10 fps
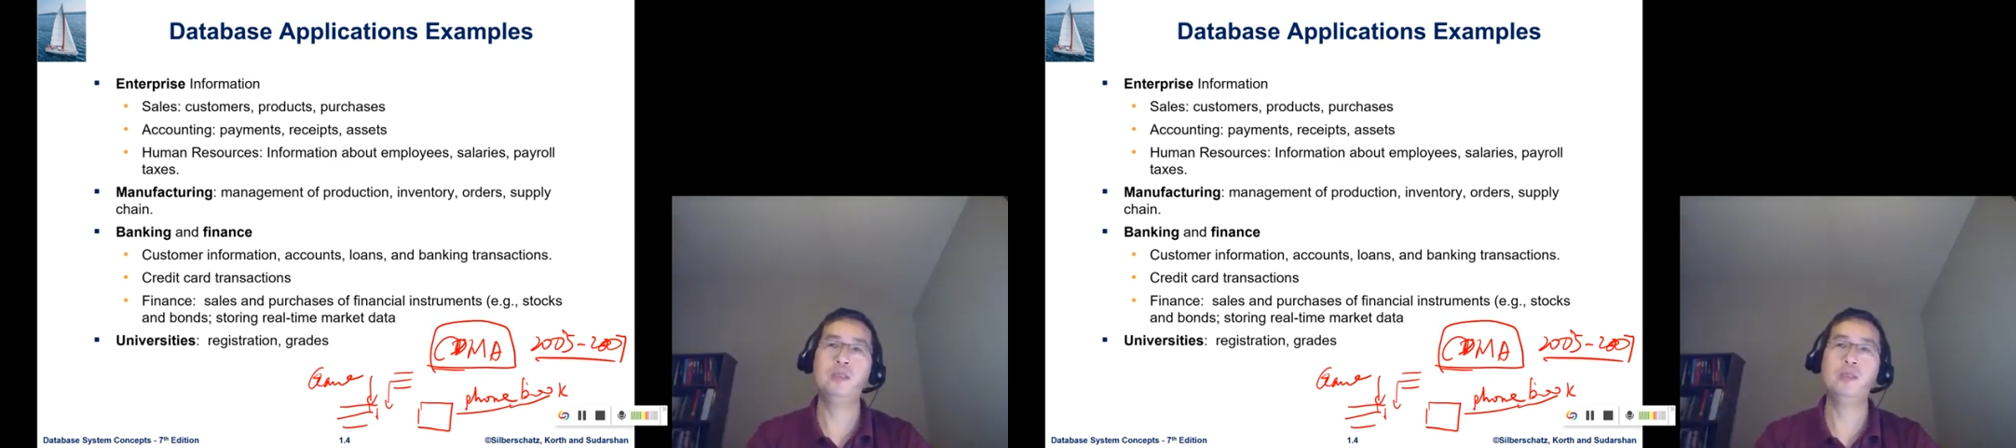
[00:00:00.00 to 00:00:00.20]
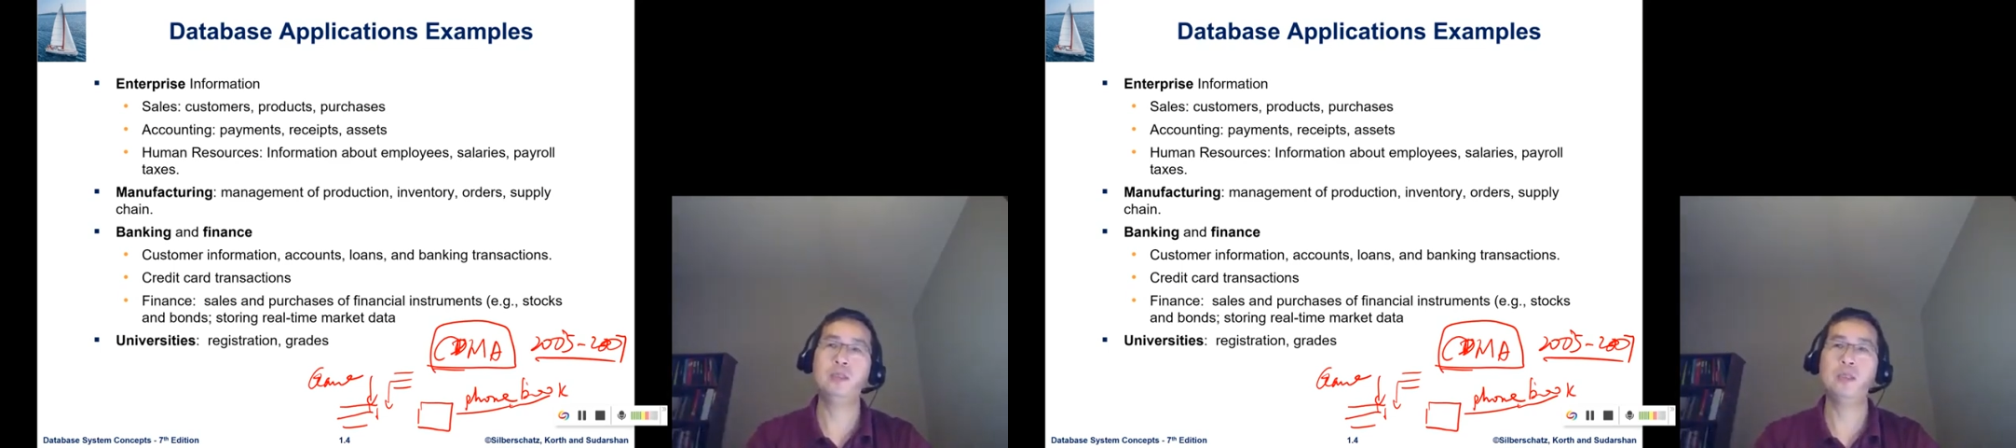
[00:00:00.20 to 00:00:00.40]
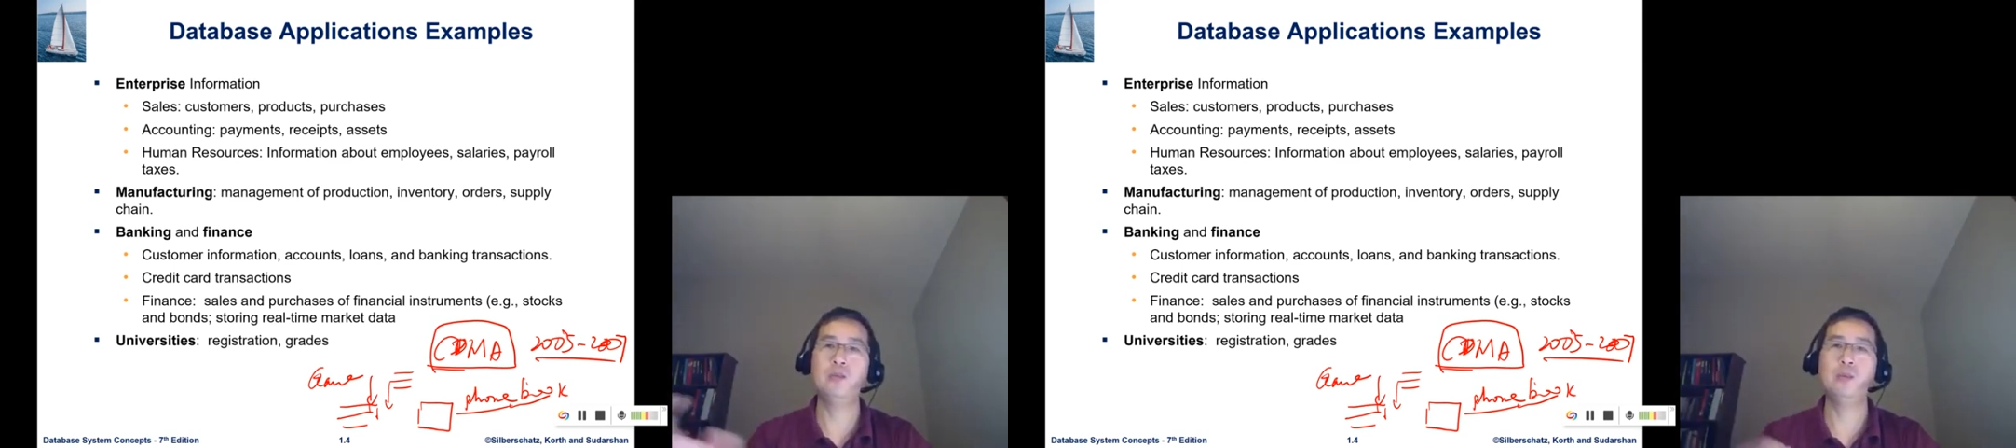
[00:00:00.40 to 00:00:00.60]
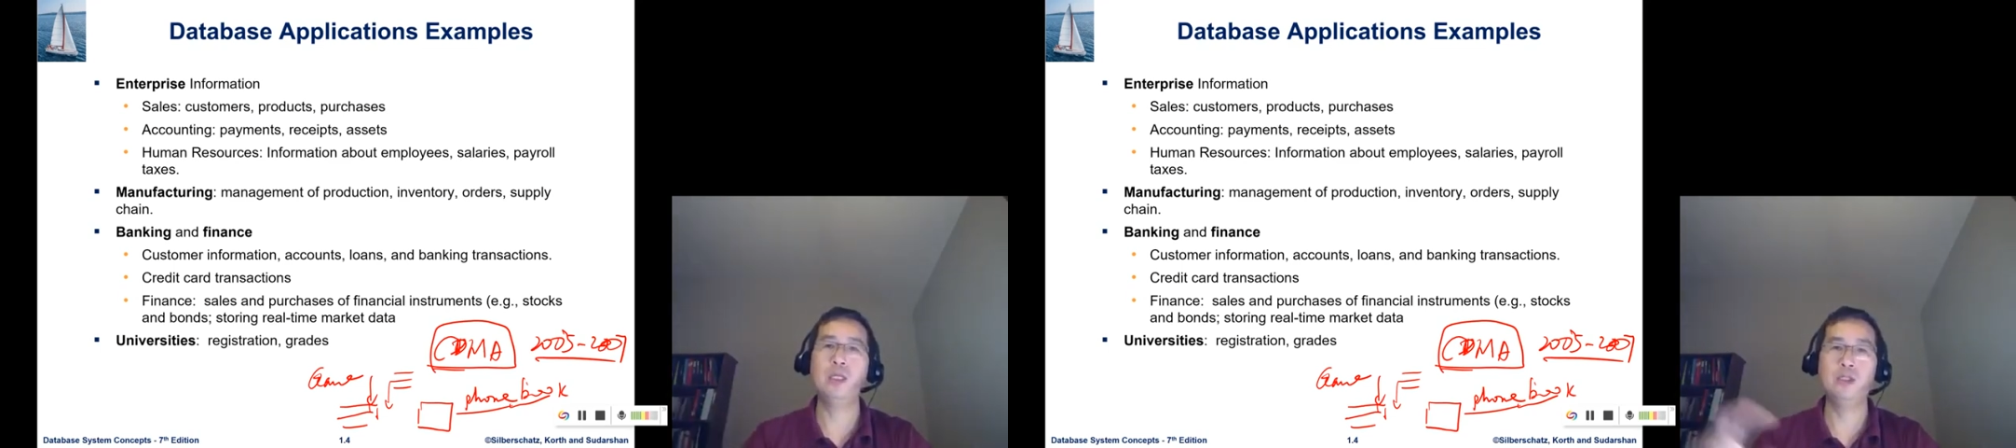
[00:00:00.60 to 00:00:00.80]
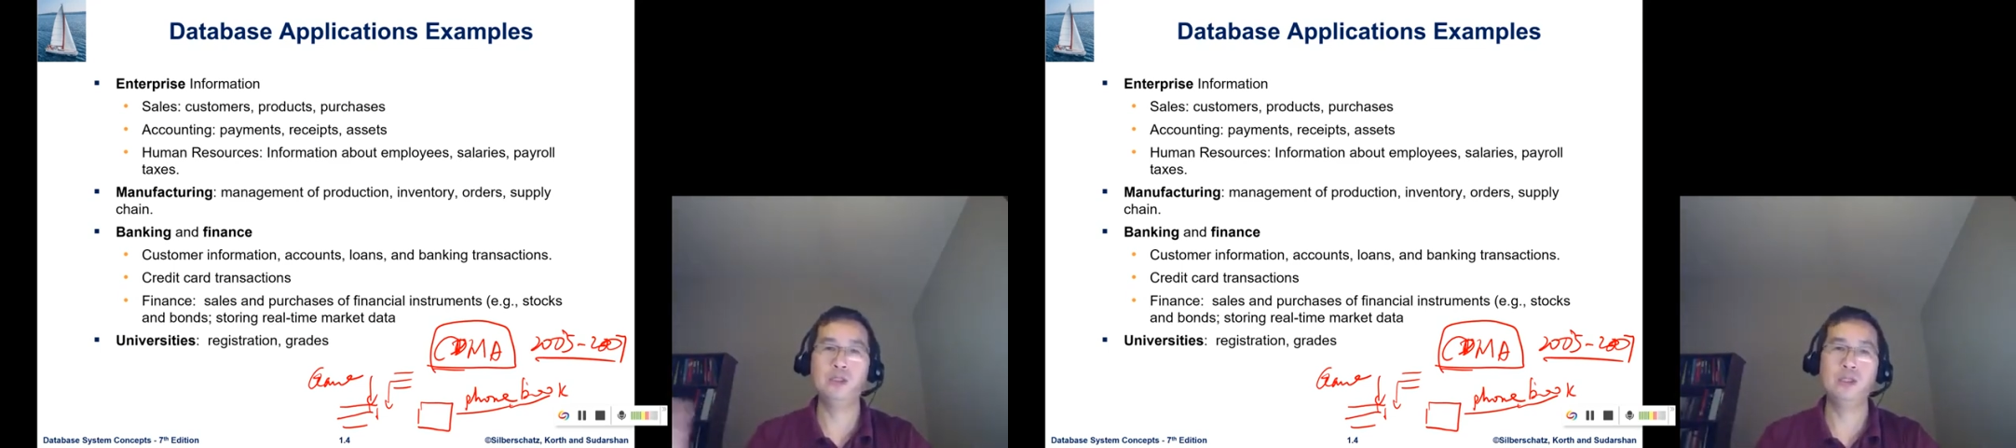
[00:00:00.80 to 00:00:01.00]
We have a
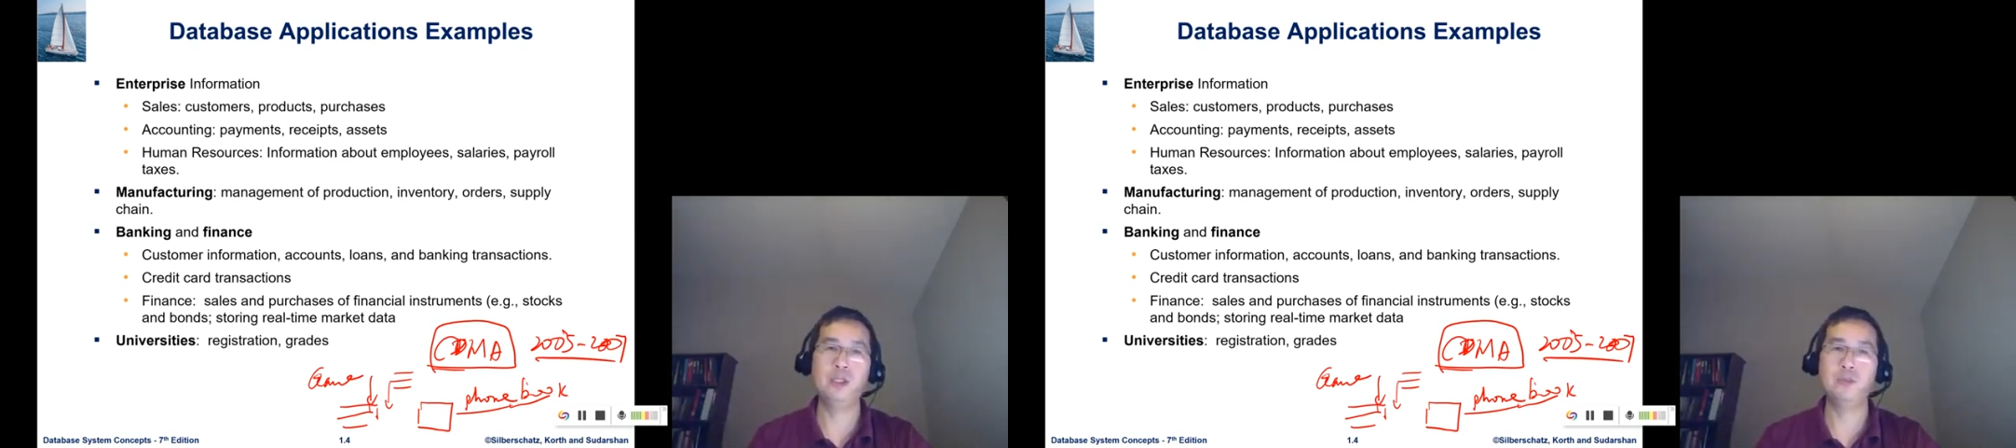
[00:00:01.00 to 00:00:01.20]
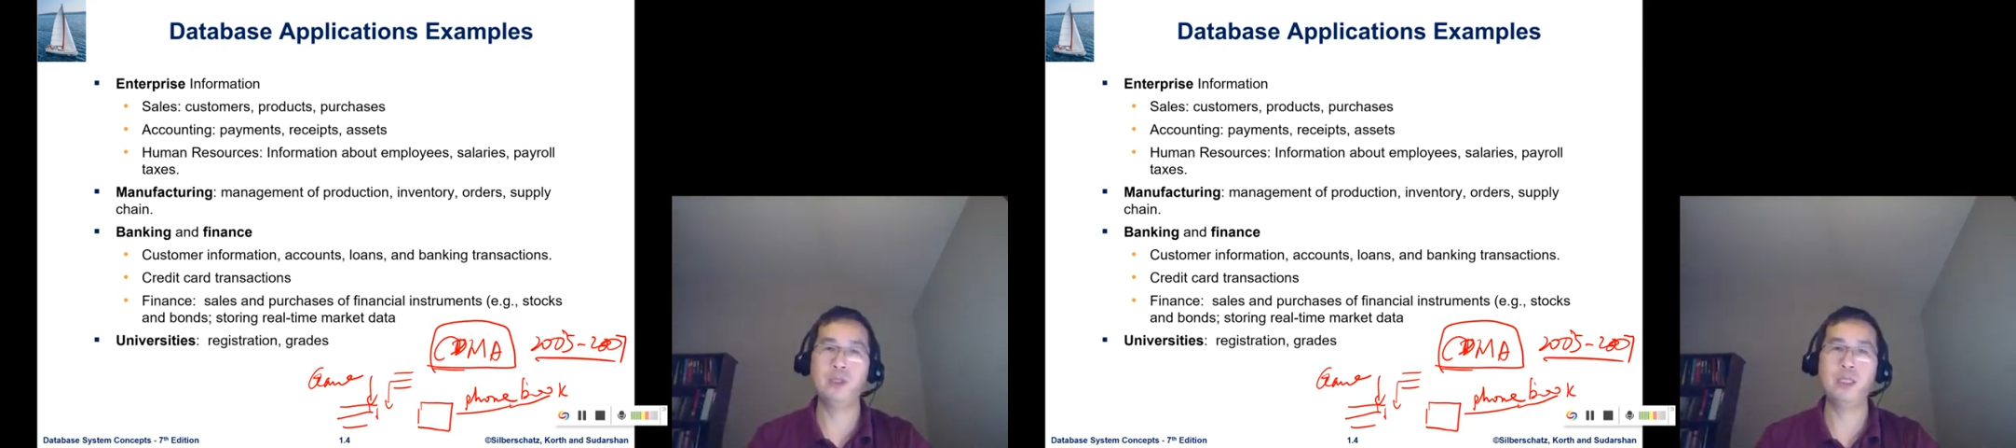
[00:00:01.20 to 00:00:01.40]
customer,